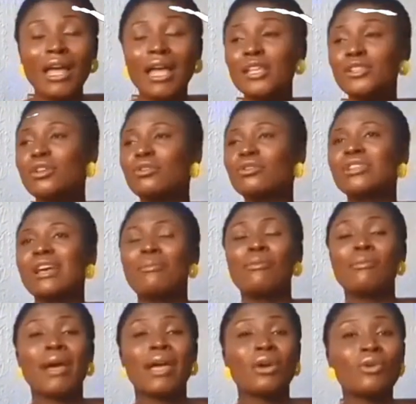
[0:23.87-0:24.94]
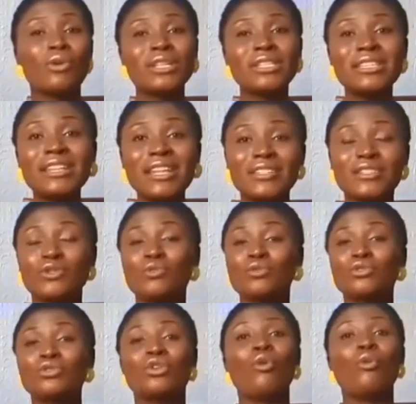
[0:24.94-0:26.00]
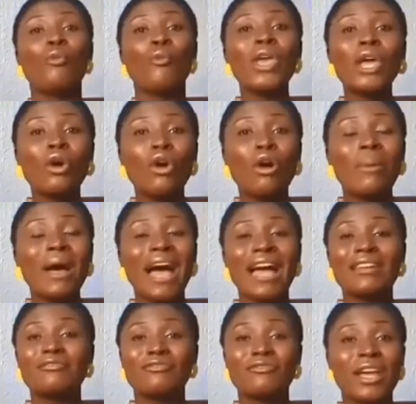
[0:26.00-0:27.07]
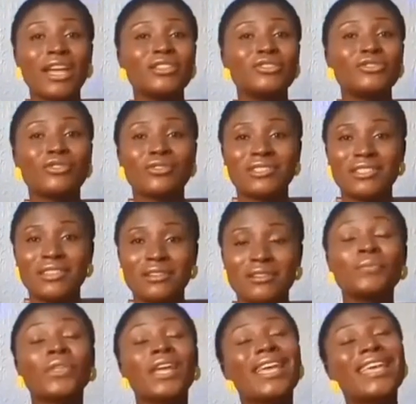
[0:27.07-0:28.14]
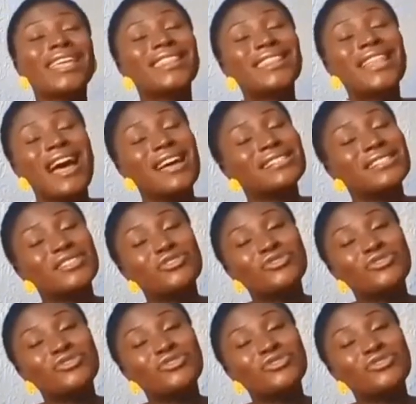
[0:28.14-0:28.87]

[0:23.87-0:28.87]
It's not going to happen by coincidence. You would not wake up and find yourself in that